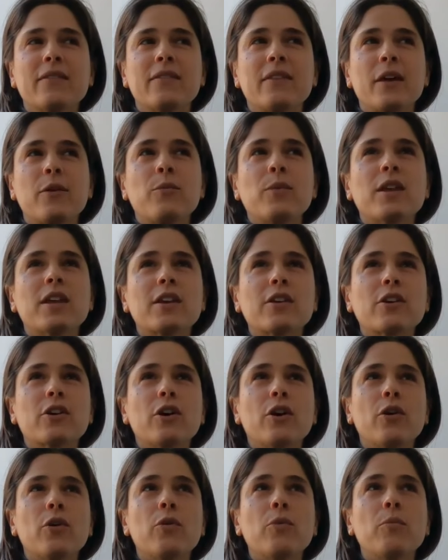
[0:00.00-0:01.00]
then we can
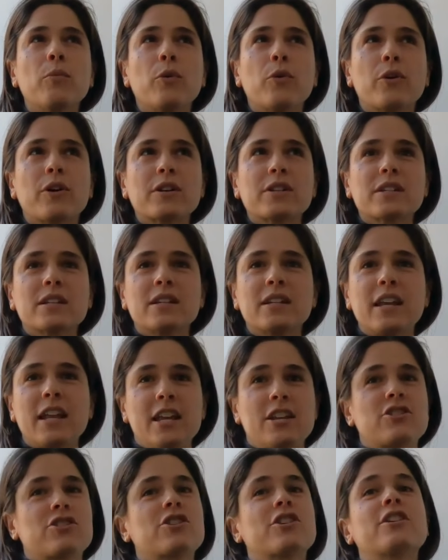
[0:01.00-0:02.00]
go more to
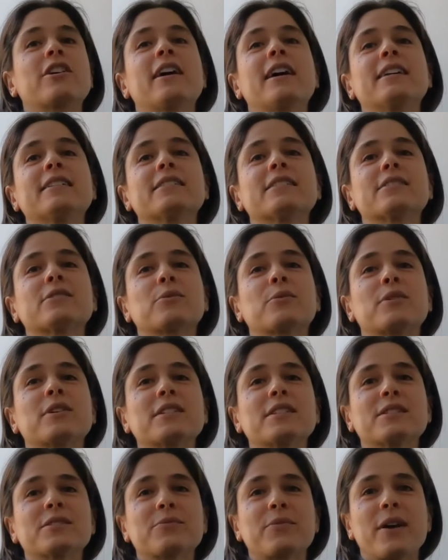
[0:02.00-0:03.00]
nature as
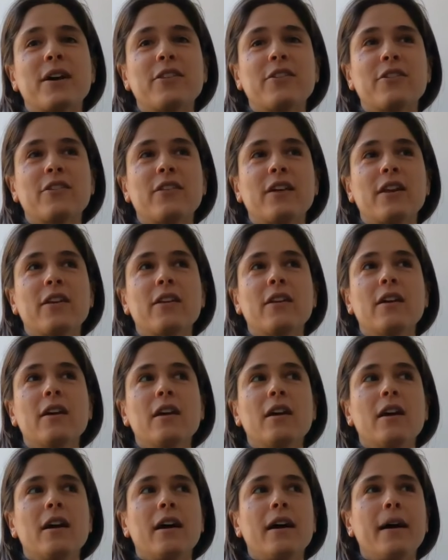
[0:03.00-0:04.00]
source rather than
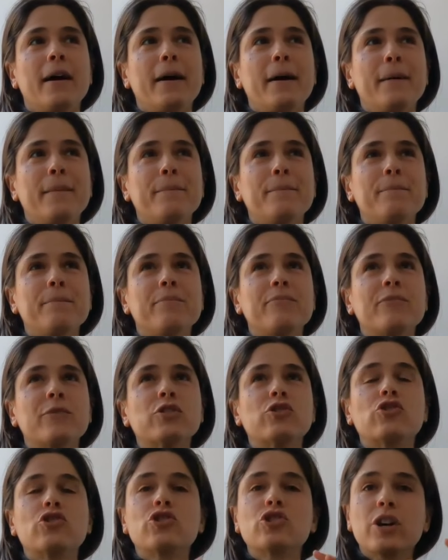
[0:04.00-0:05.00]

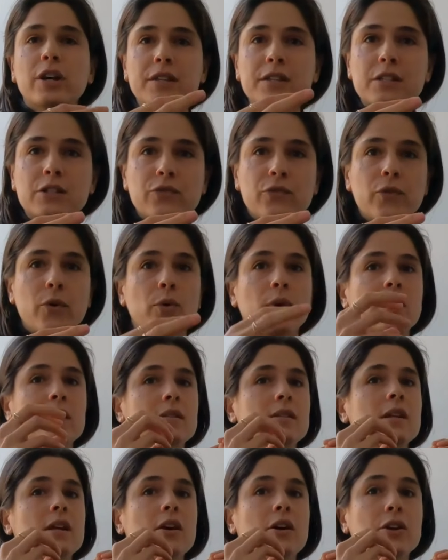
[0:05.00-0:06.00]
just
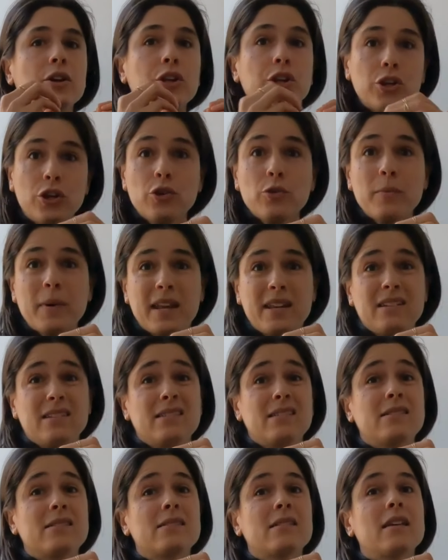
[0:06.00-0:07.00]
focusing on
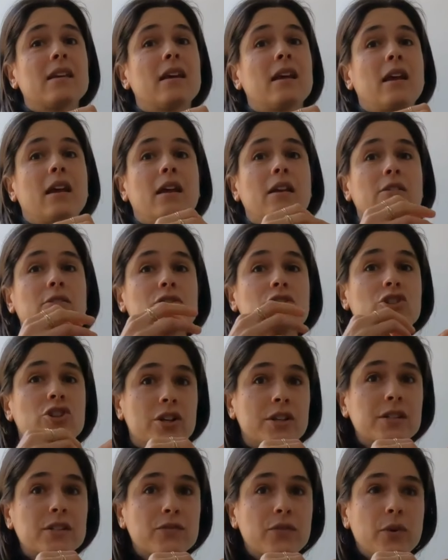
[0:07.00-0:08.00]
humans and
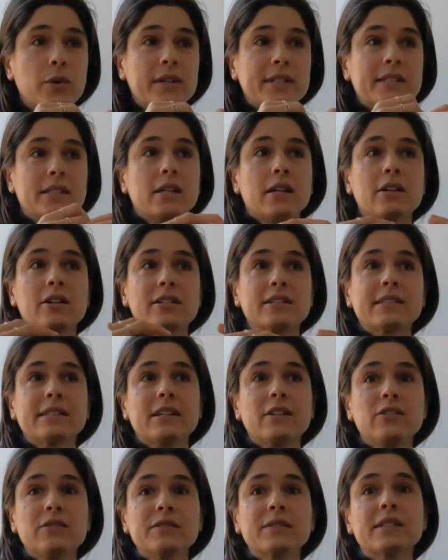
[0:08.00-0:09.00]
just focusing on
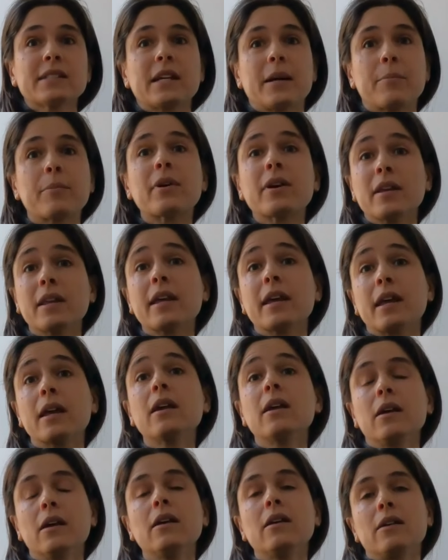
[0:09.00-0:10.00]
ourselves separately.
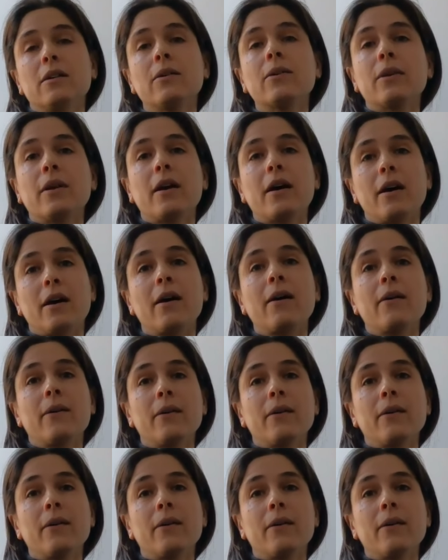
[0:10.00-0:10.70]
Yeah.